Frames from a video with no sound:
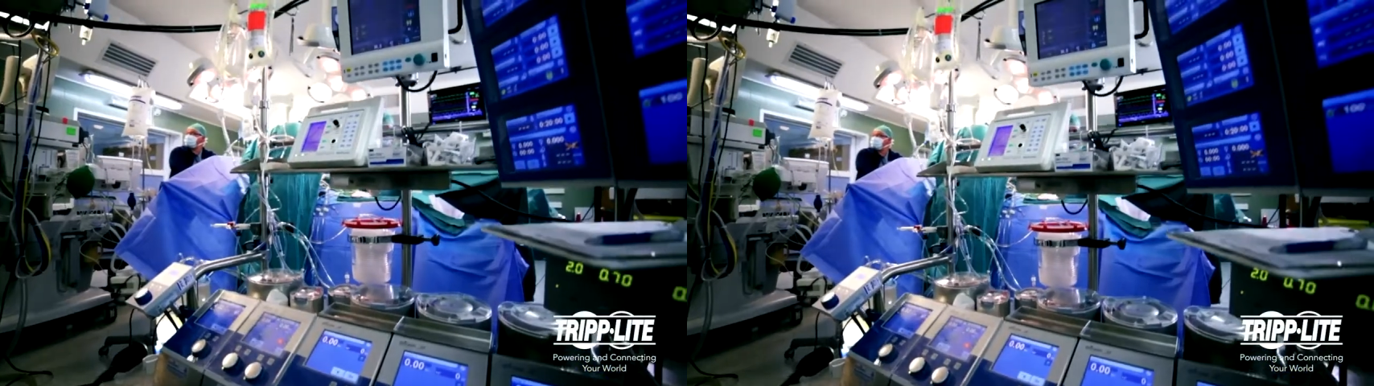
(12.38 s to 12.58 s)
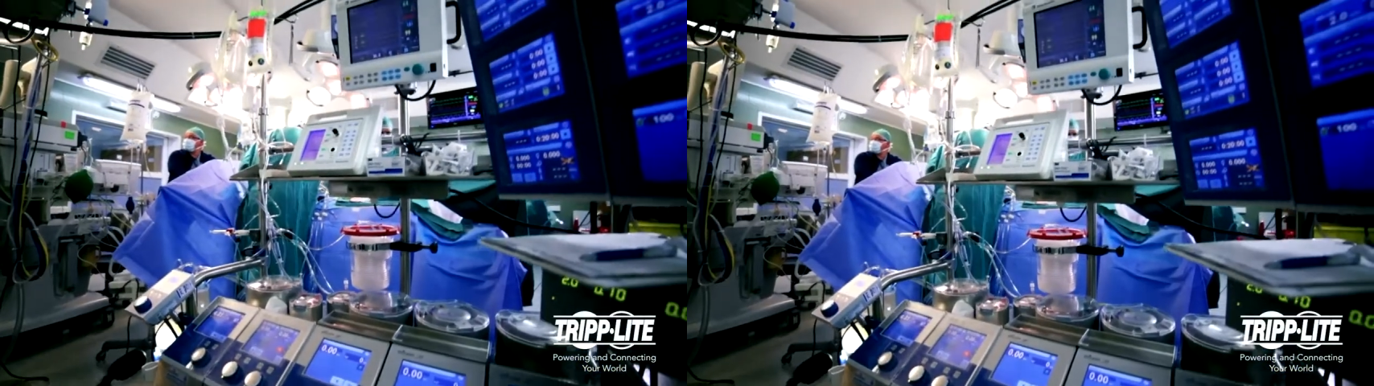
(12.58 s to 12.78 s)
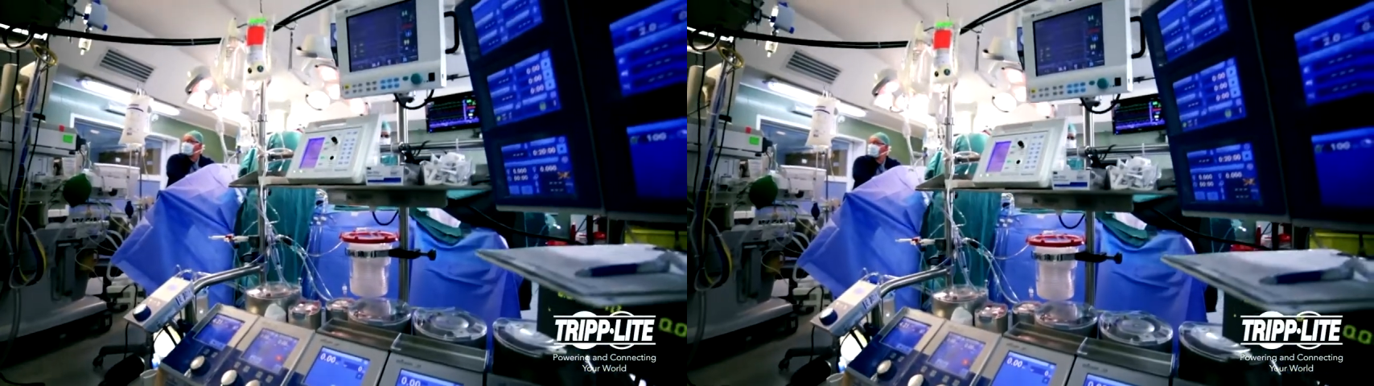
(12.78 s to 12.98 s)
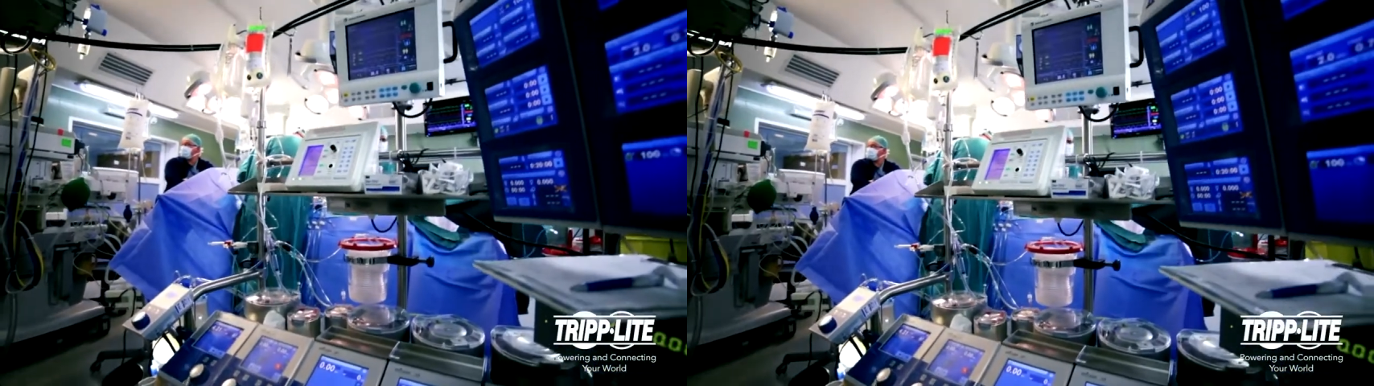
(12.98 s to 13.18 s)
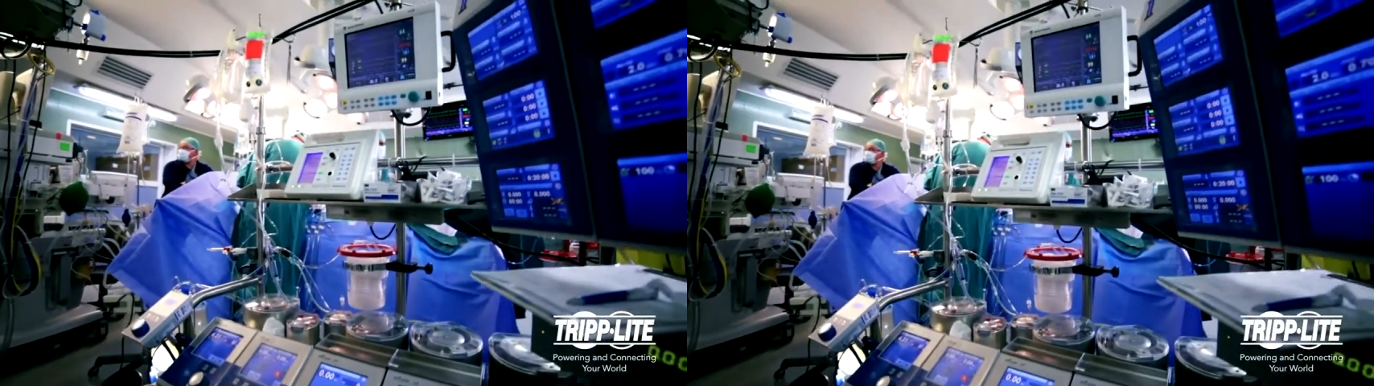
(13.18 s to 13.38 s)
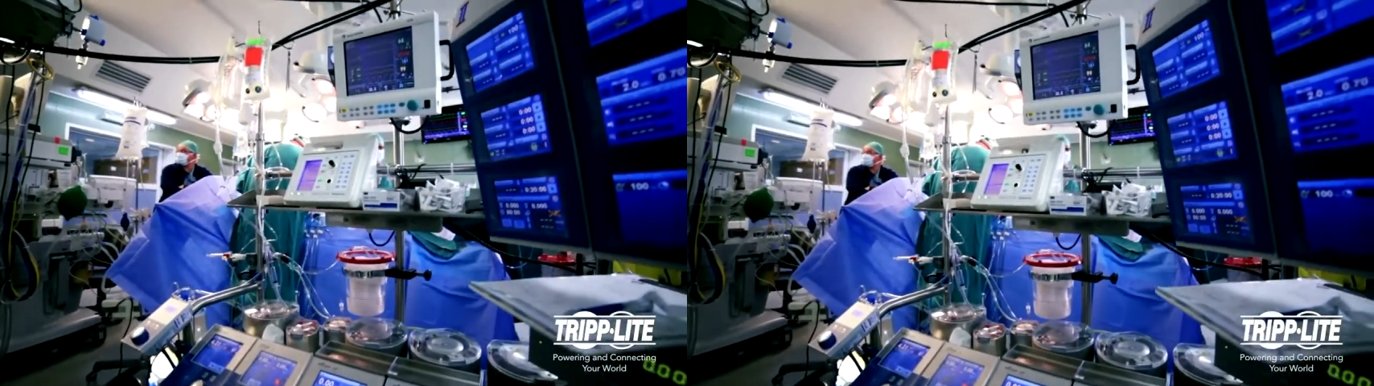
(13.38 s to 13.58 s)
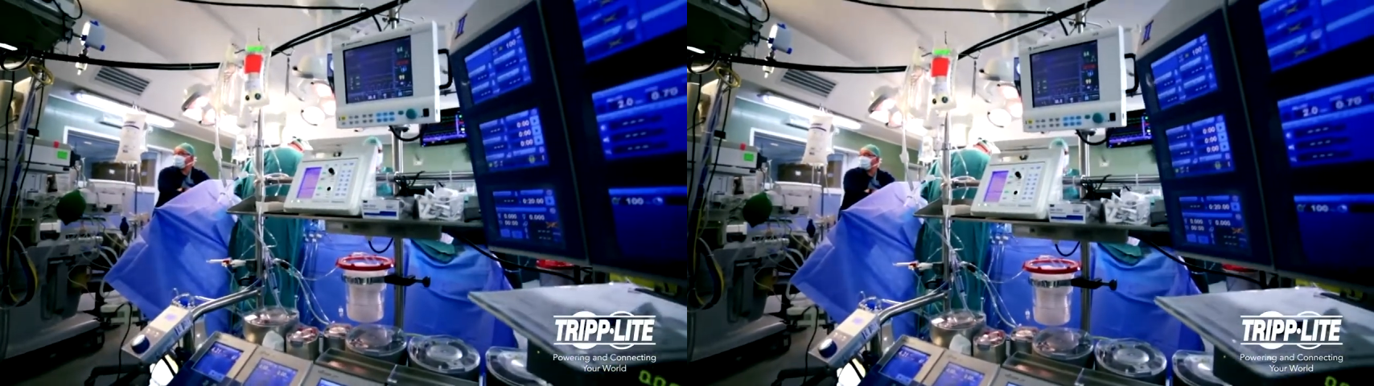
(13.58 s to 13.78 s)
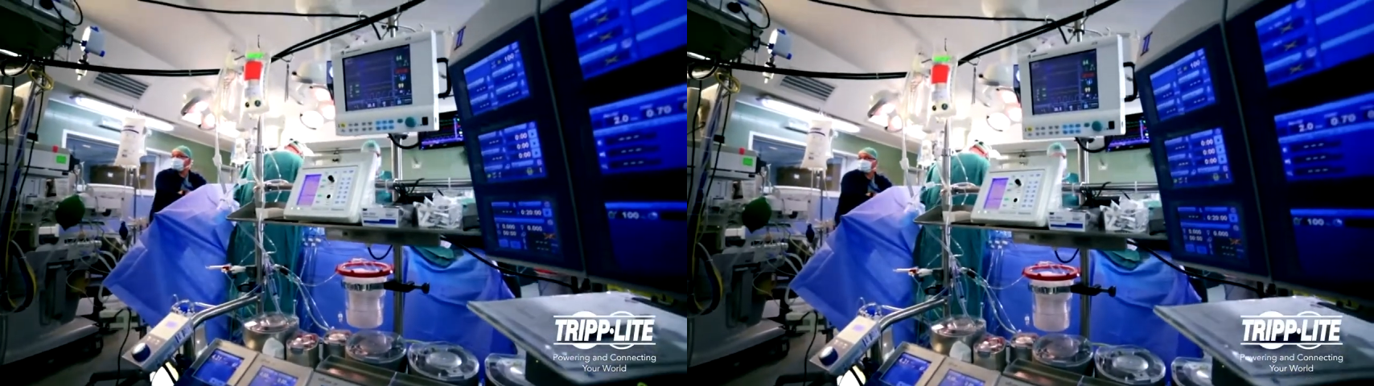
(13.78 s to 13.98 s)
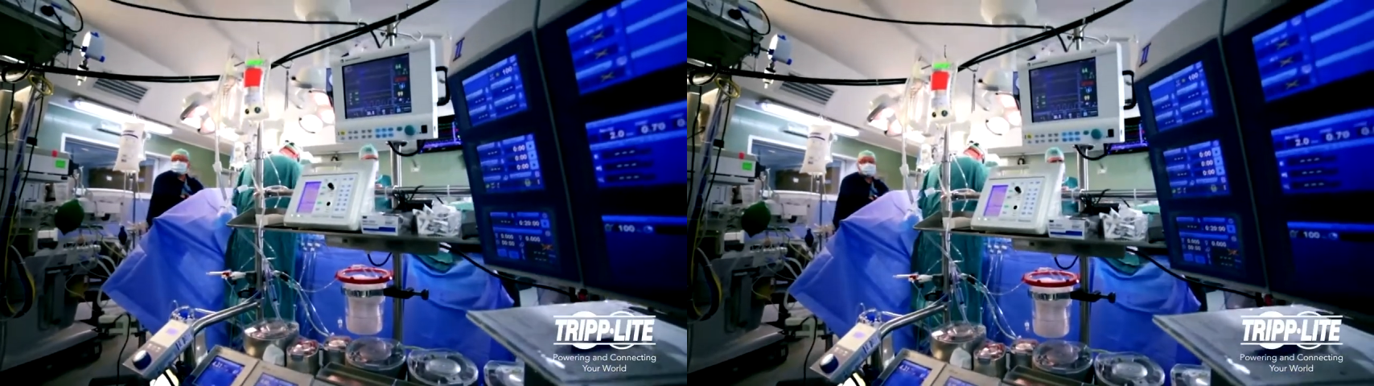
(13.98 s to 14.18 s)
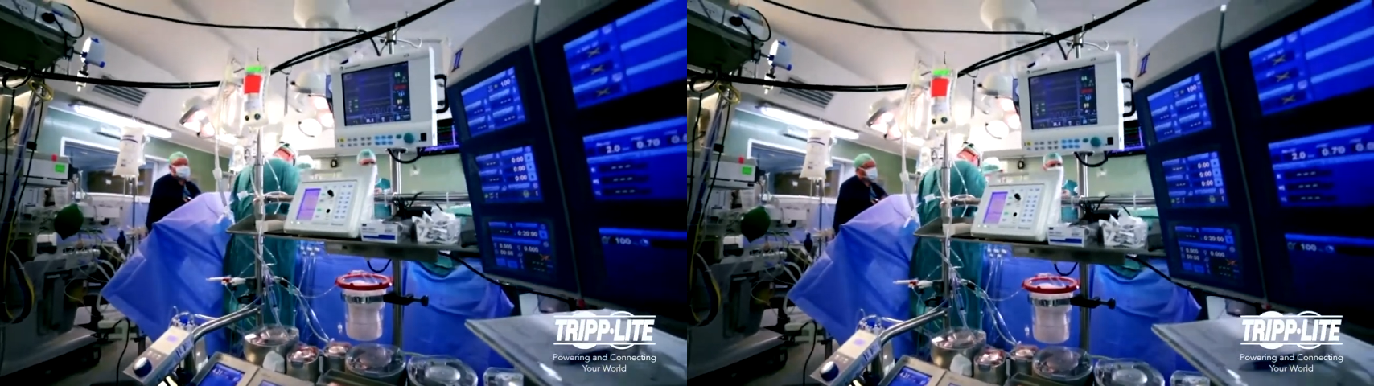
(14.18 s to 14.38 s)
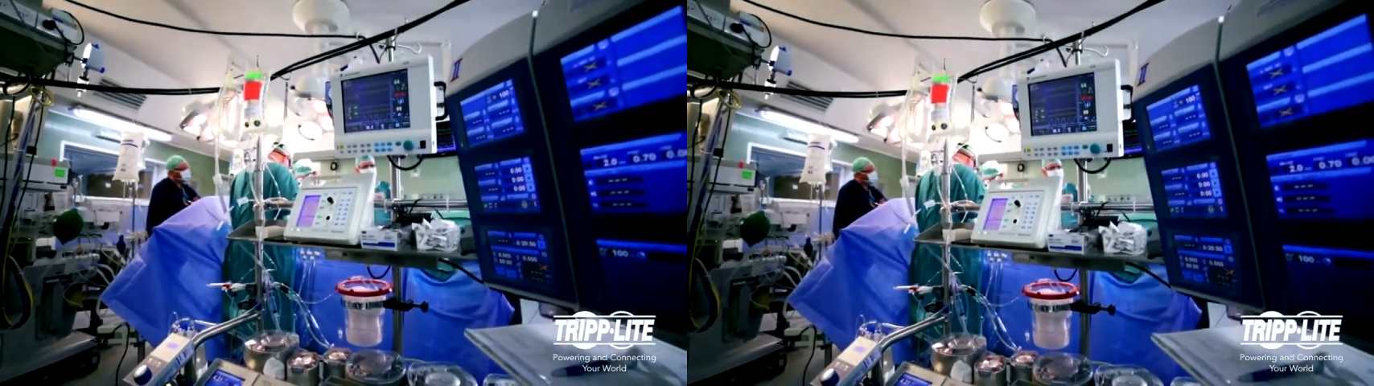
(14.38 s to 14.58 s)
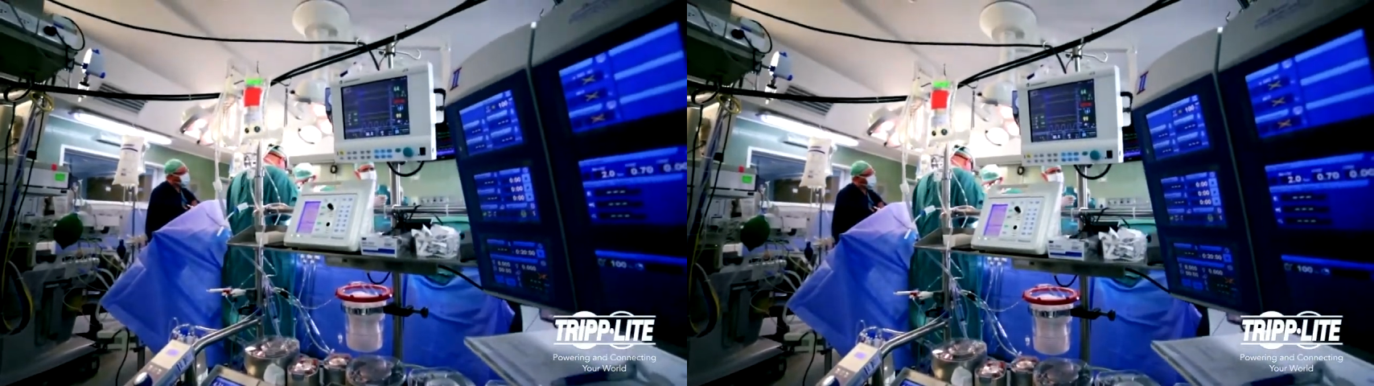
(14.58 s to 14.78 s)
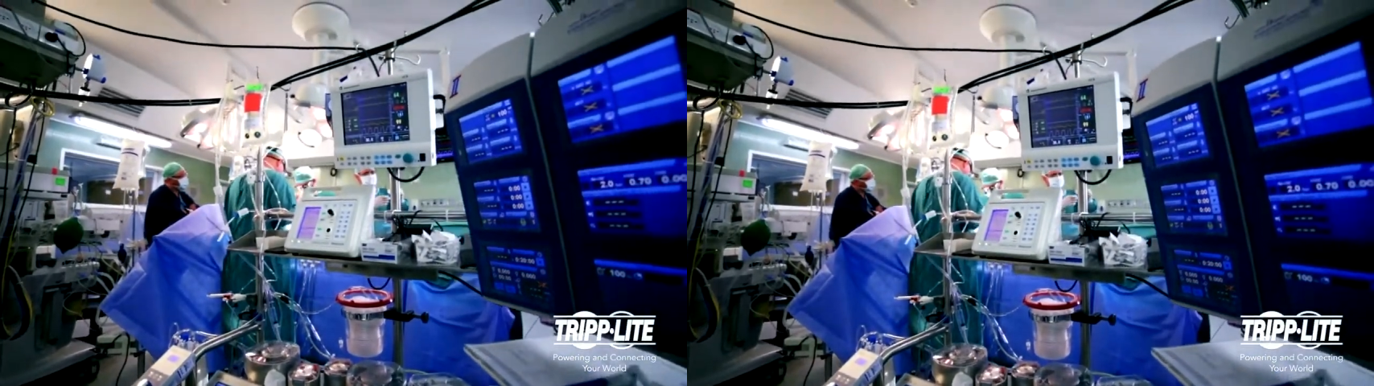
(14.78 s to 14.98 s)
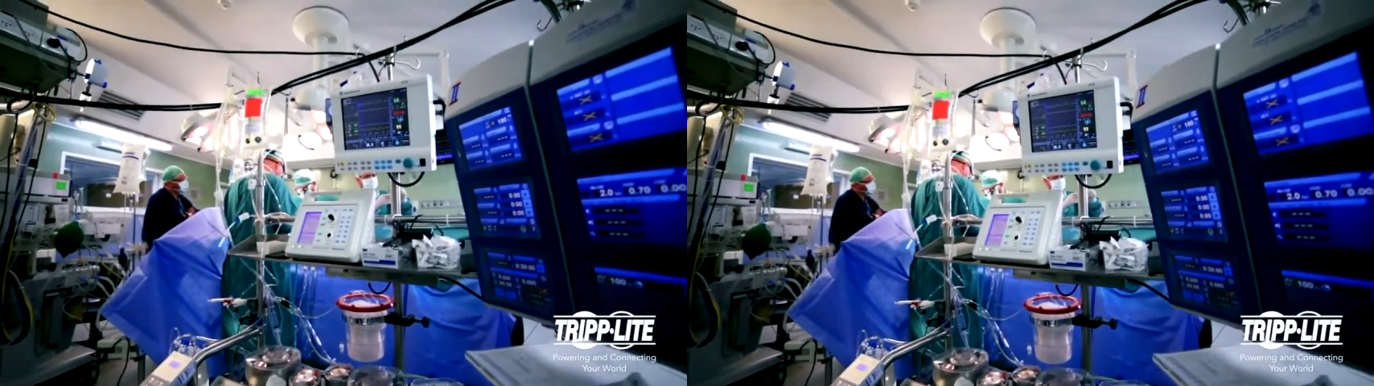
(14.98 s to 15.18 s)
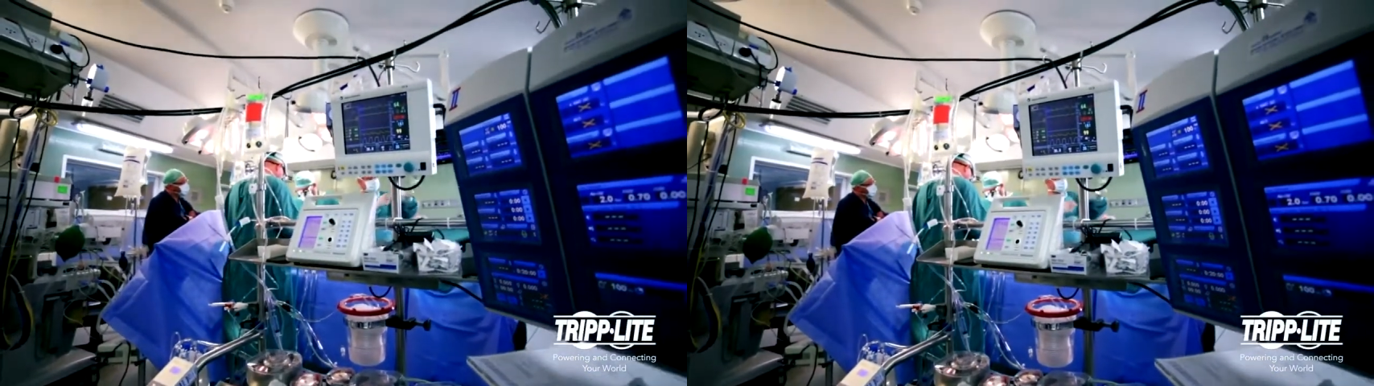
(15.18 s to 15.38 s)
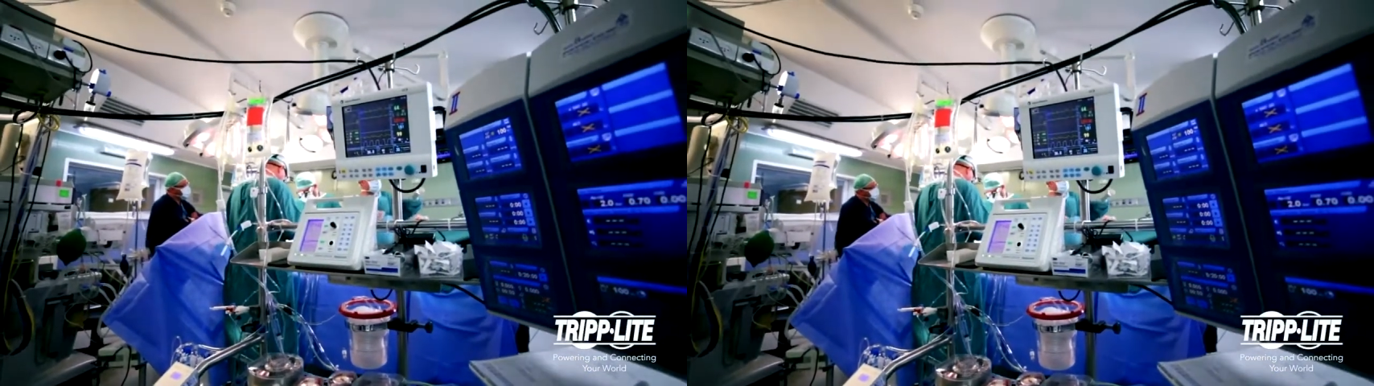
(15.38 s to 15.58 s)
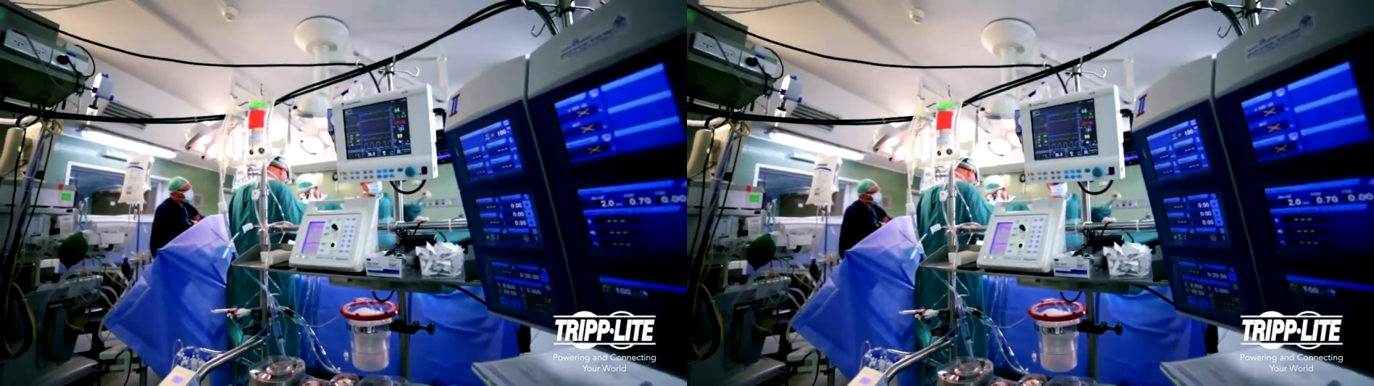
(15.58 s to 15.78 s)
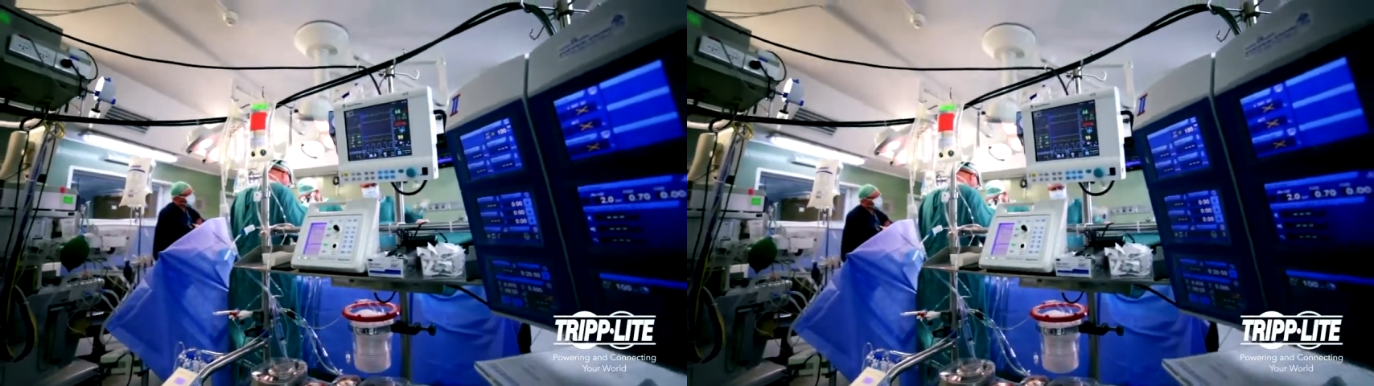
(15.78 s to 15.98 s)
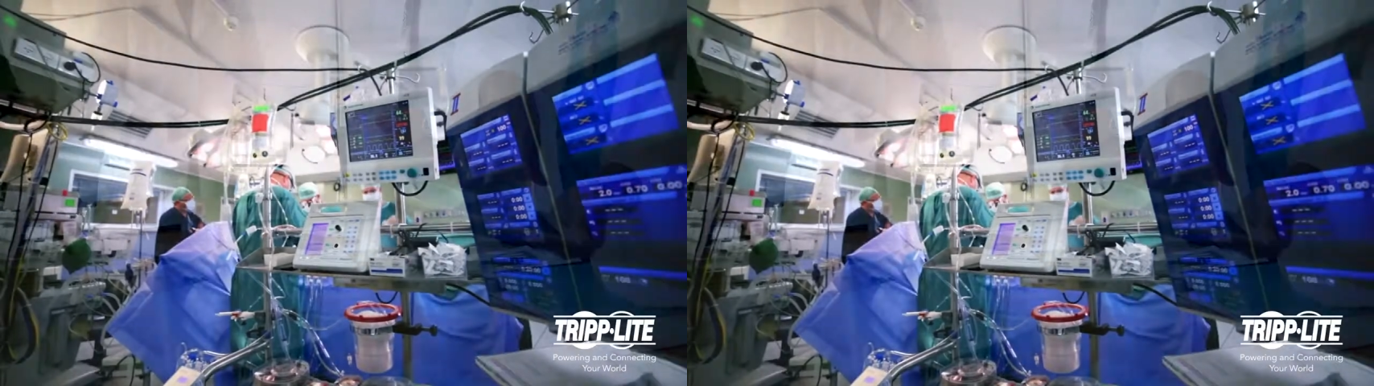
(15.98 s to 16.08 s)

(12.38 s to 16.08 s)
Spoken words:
(no speaker visible)